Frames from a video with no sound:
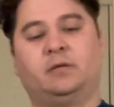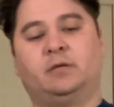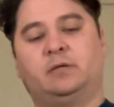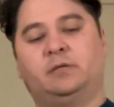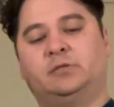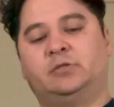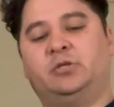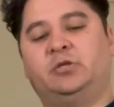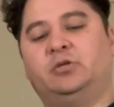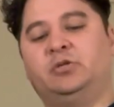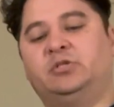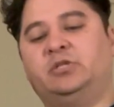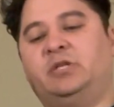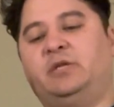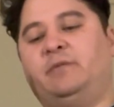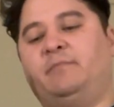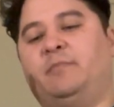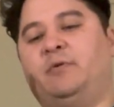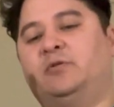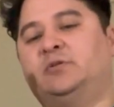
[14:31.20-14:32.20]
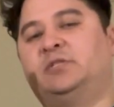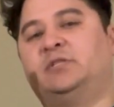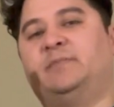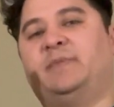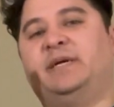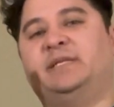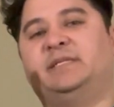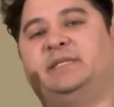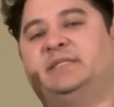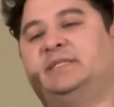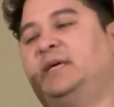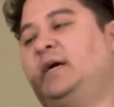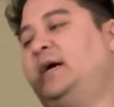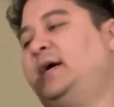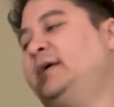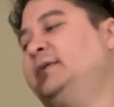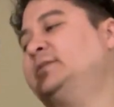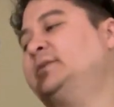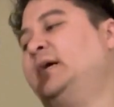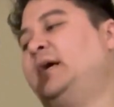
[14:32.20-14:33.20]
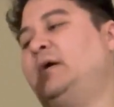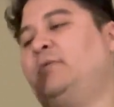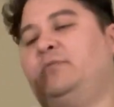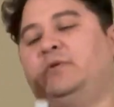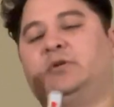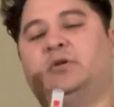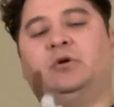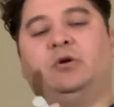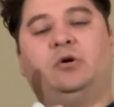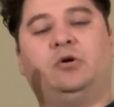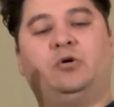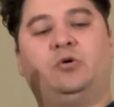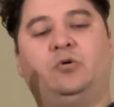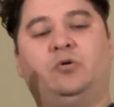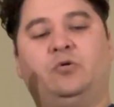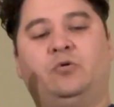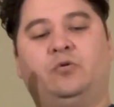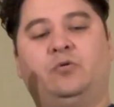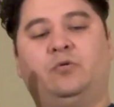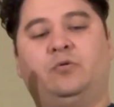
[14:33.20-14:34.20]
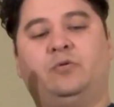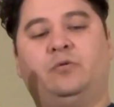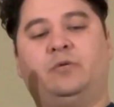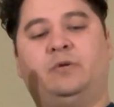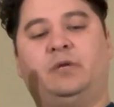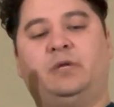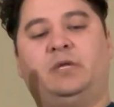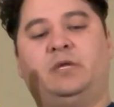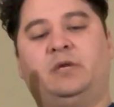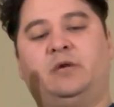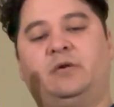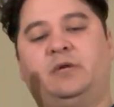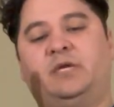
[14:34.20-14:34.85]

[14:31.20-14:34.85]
So usually most of my designs, I would go here,